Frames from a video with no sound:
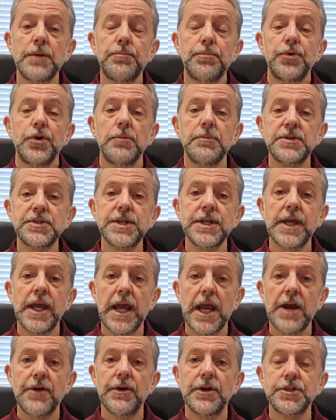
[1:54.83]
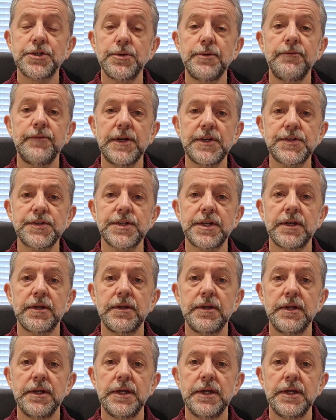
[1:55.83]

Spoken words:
a promising area to invest in.